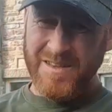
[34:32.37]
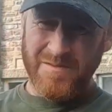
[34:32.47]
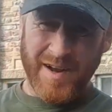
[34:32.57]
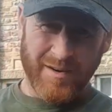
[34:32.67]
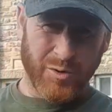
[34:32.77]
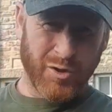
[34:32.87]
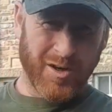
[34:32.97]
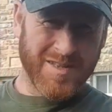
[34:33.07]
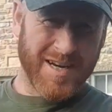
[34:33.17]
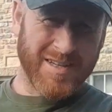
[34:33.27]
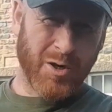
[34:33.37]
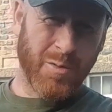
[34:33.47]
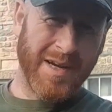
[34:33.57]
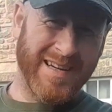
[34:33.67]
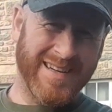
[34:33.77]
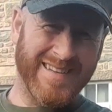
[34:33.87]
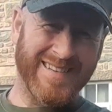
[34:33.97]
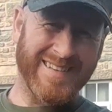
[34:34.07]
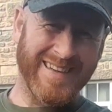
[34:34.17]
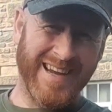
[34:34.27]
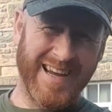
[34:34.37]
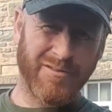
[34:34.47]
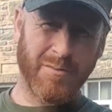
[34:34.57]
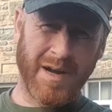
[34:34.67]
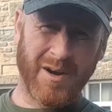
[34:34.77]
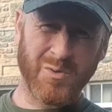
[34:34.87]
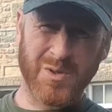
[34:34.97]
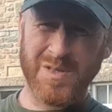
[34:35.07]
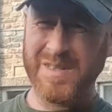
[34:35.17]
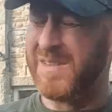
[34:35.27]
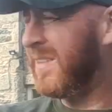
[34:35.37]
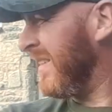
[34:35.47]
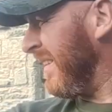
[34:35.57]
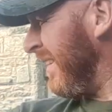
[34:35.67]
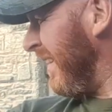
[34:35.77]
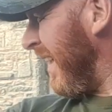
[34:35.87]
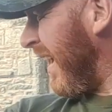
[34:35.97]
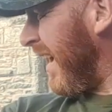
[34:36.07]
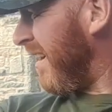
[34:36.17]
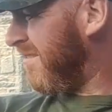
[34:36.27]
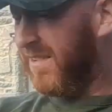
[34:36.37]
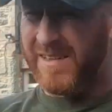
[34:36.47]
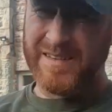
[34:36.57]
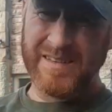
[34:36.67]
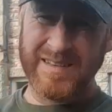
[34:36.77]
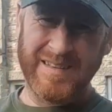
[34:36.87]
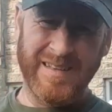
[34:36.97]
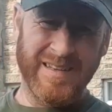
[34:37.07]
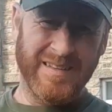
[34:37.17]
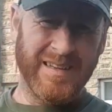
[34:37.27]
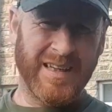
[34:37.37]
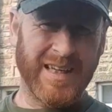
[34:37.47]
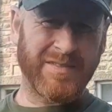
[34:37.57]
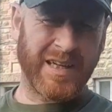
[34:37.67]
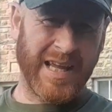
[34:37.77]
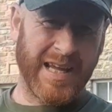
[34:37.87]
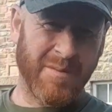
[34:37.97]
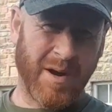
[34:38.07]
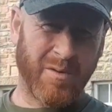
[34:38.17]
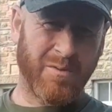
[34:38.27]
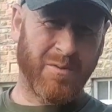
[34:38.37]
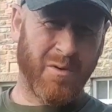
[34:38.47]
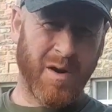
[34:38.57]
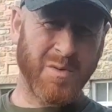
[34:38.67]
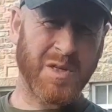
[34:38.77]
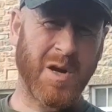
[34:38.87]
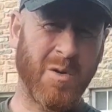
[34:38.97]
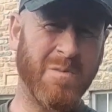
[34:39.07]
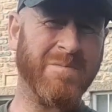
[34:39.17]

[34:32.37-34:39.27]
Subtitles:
final shot is actually coming from my house. I've left the lake about 4 hours ago.